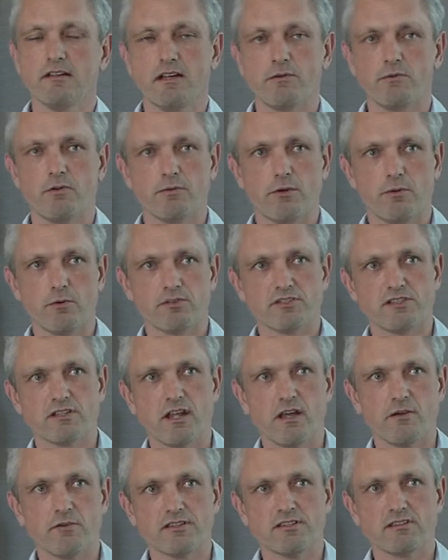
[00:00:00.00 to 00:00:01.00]
And what we want to
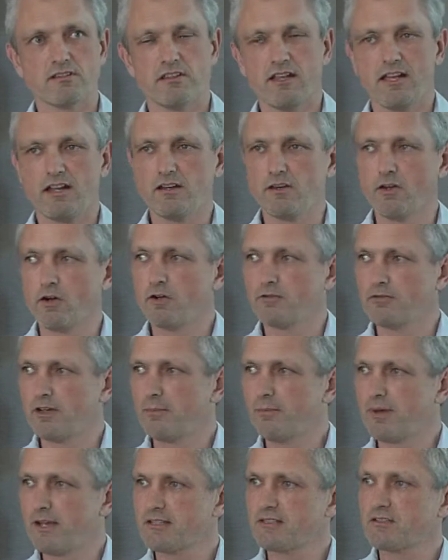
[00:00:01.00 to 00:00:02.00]
know is, do they ignore
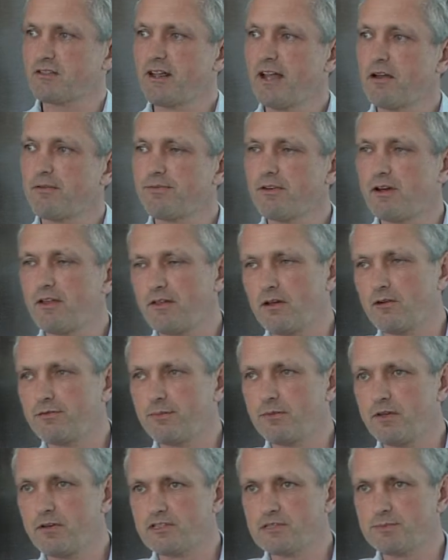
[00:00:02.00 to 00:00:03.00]
it based on how far they are
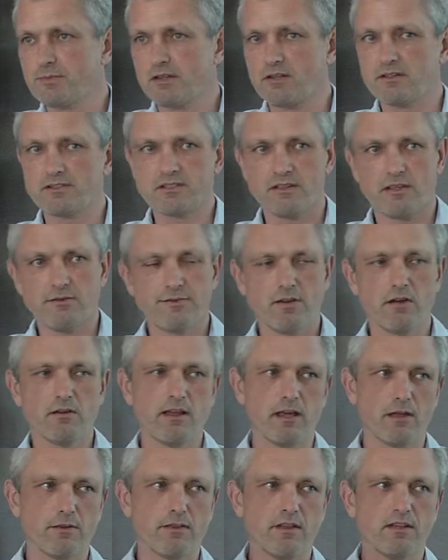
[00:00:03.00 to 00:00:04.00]
from the hospital? So they phone
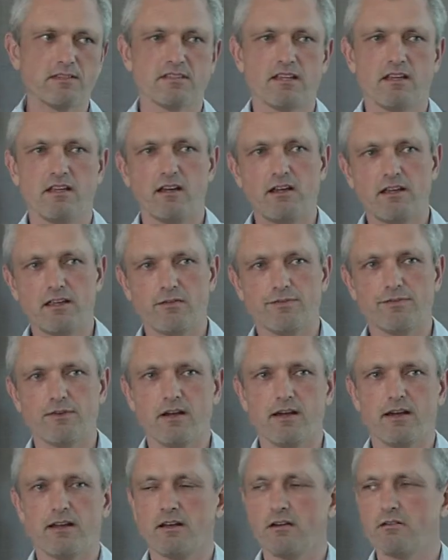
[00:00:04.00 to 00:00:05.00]
Healthline and say, oh, you're
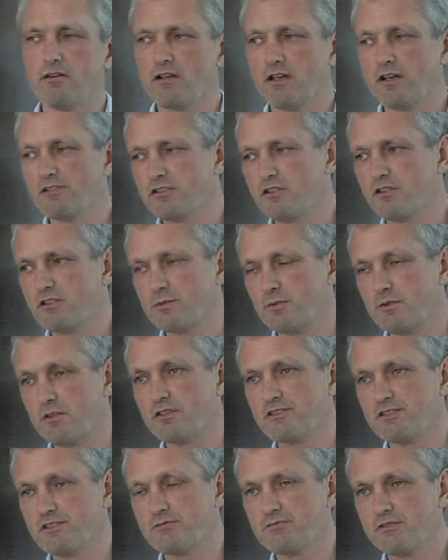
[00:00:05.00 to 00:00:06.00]
fine. Oh, I'll go to hospital
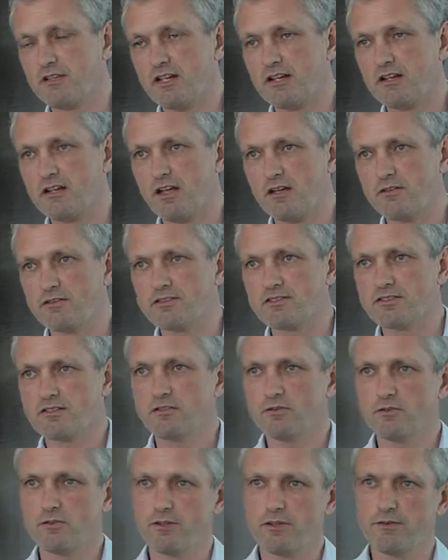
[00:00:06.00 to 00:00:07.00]
because it's really close.
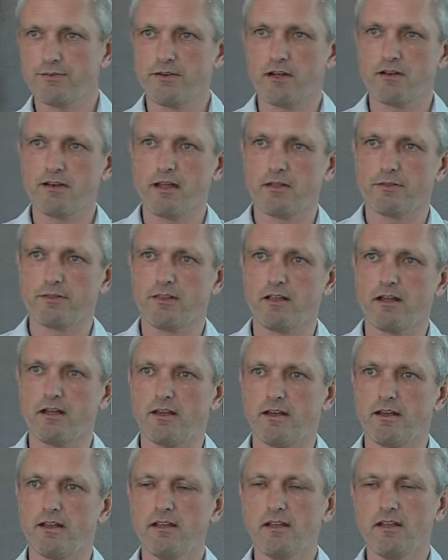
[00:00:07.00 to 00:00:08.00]
Or you phone
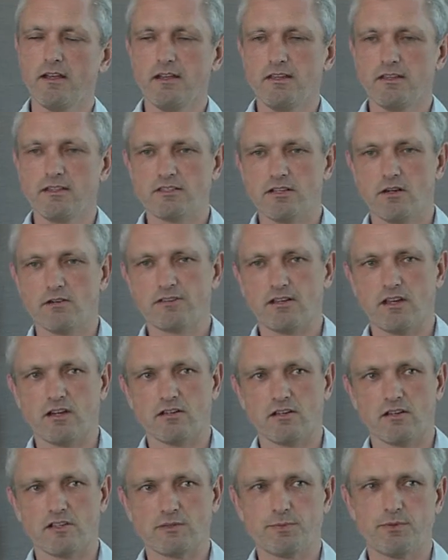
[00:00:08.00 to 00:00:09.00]
Healthline, you're told to go
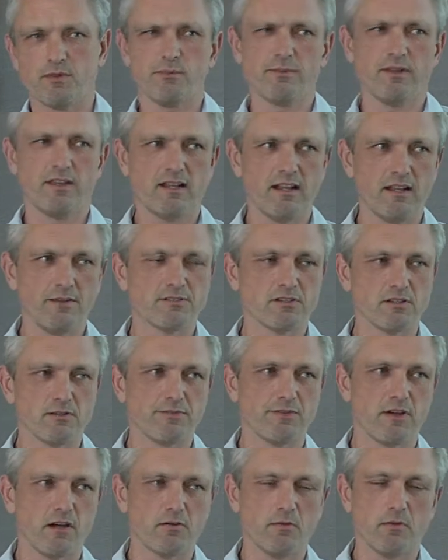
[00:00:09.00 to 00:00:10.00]
to hospital, but you live too
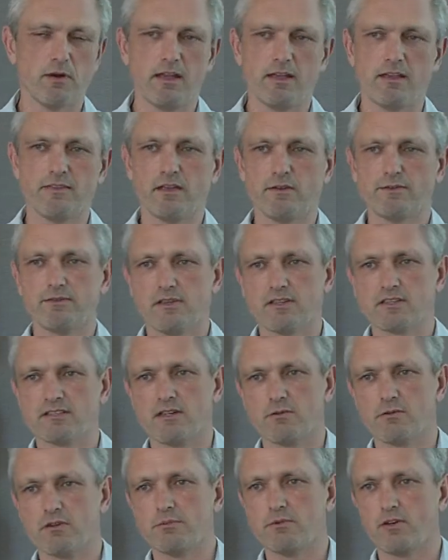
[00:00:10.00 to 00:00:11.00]
far away, and therefore you
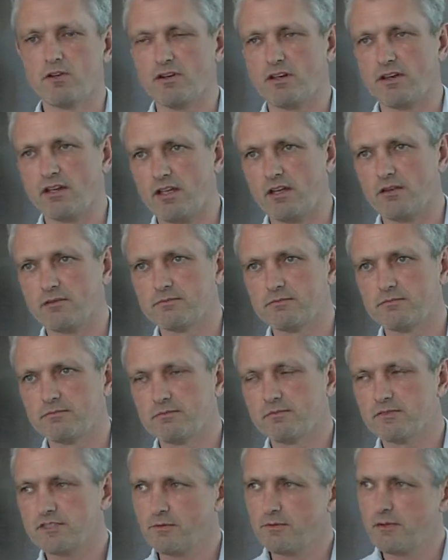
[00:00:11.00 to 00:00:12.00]
say, well, I'm not going to go.
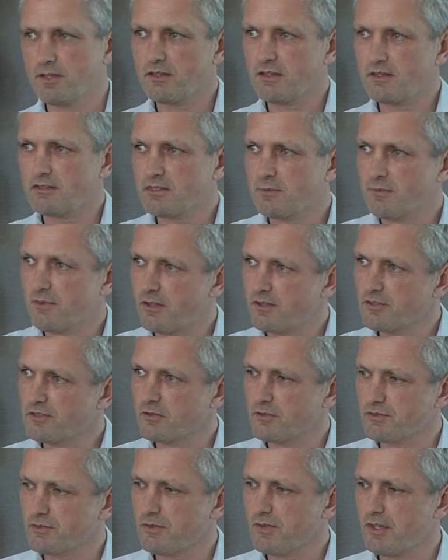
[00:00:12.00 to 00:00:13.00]
So some of those
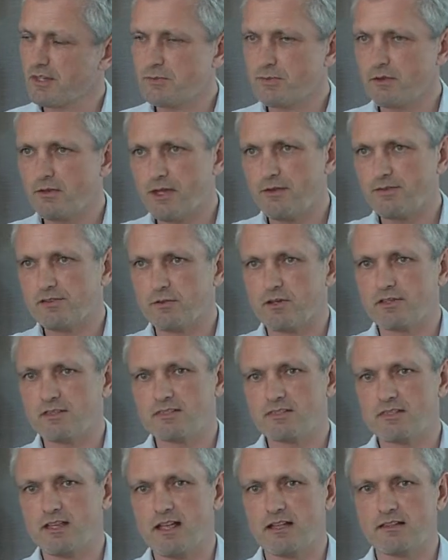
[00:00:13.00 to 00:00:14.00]
sorts of things. But you have to
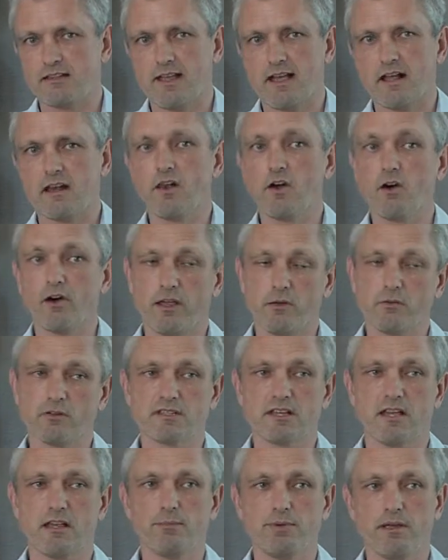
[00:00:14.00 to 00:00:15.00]
understand how long it will
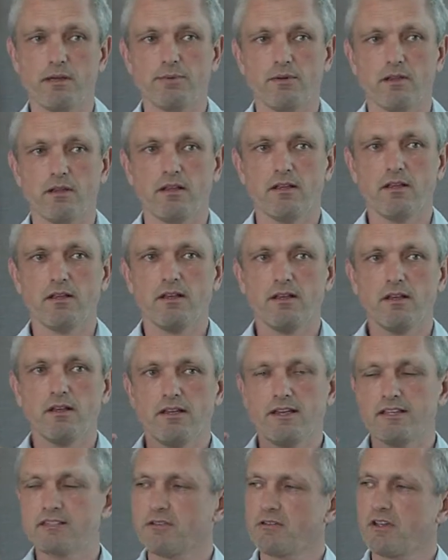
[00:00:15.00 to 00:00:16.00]
take people.
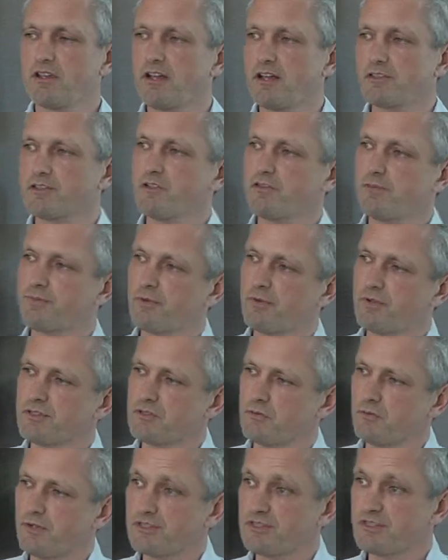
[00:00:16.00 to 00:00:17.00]
Is there a cut-off
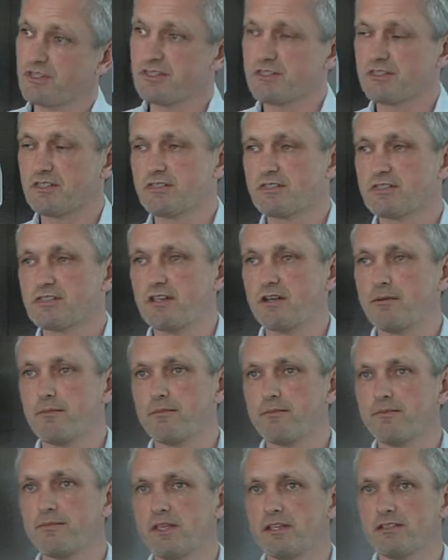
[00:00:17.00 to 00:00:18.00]
point at which distance
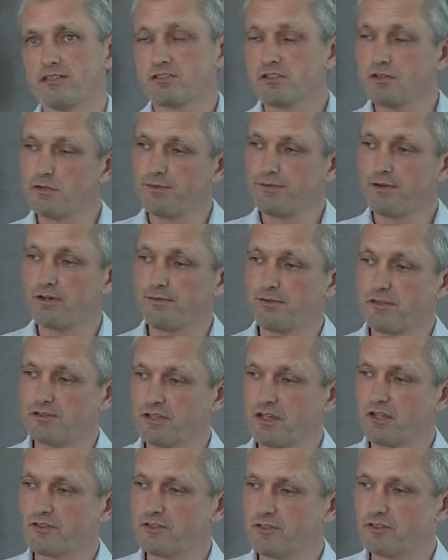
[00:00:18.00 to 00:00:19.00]
it's too far for you
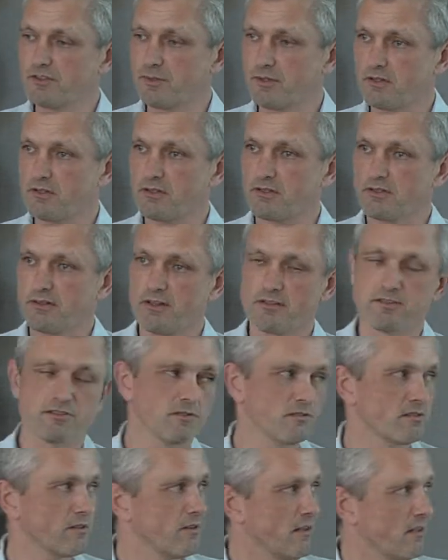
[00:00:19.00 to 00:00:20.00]
to go to hospital? Those
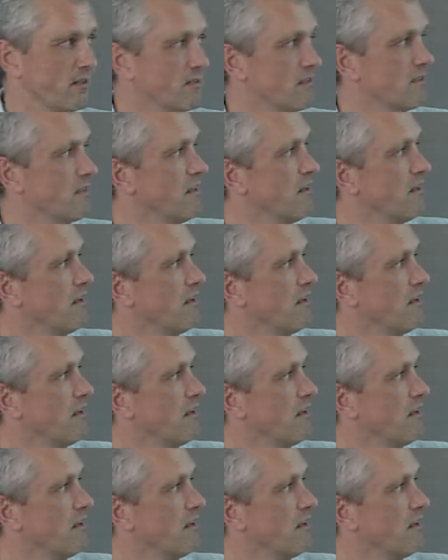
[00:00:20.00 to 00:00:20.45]
sorts of things.